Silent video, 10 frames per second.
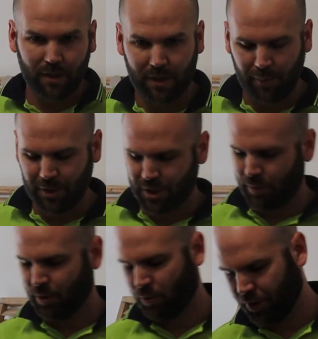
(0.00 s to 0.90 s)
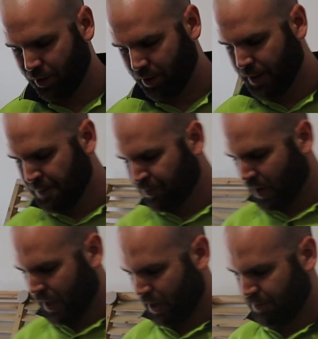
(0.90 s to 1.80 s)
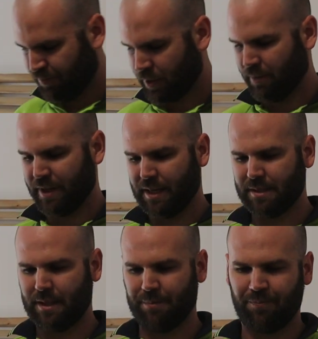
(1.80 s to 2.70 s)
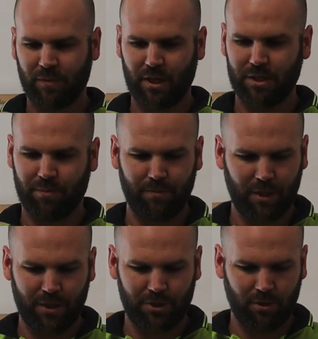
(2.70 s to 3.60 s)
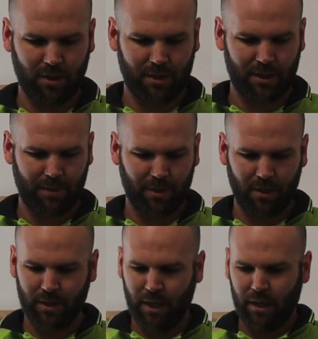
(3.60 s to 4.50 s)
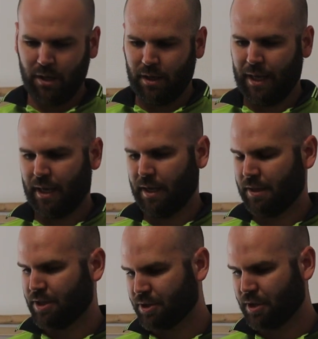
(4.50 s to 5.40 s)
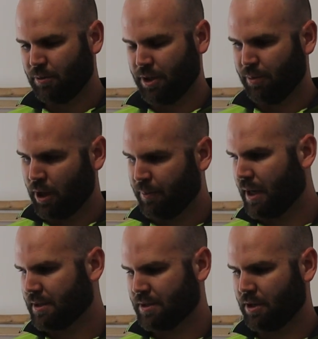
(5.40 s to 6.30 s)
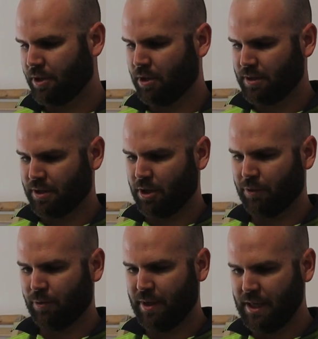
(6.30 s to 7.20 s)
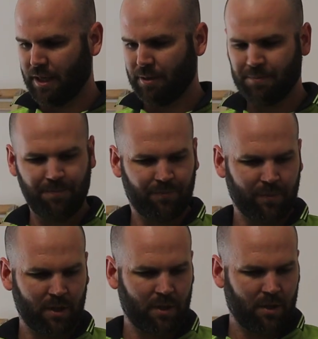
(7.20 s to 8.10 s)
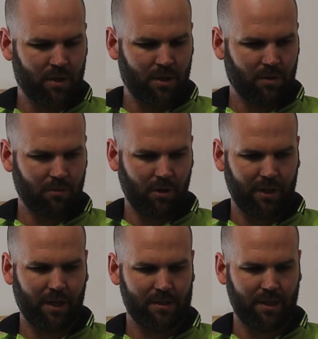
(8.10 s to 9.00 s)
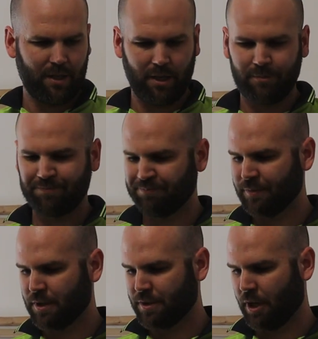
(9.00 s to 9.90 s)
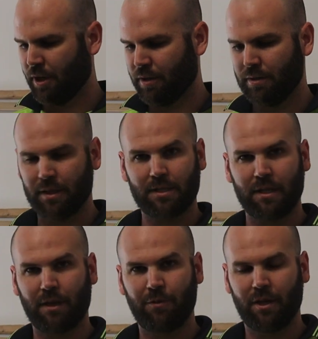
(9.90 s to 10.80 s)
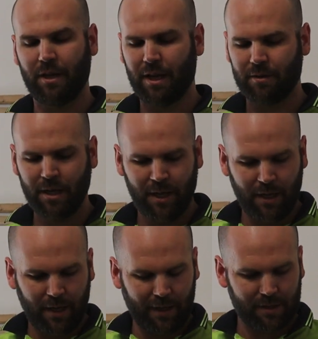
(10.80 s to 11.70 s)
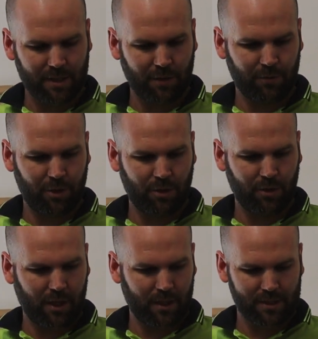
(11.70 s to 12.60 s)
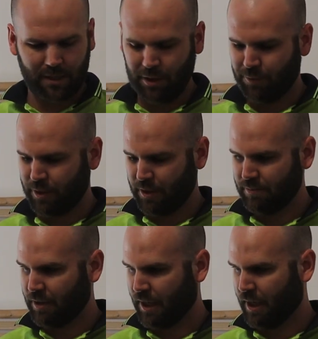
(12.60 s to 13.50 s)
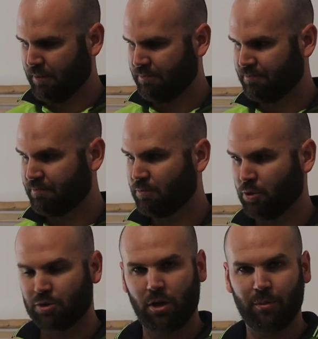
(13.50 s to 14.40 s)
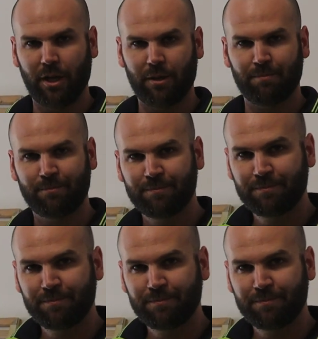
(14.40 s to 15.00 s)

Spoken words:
damaged up and whatnot. But that is it. There's your dampener. And essentially what the bypass is going to do is go from here right down to here. So let's get that fitted now, and let's get the new slave fitted, and we'll try and bleed it.